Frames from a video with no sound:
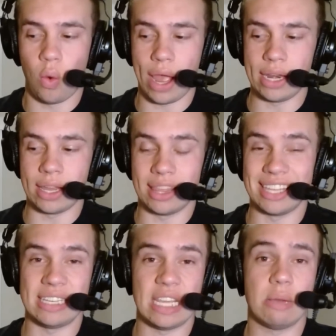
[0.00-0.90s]
when
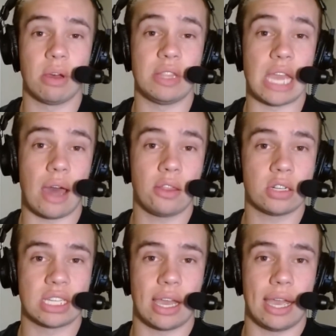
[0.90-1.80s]
the team on the
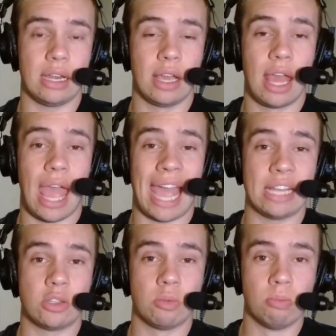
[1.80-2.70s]
other side
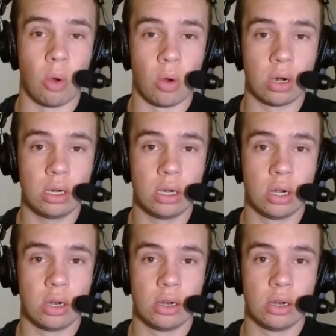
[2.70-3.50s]
has more,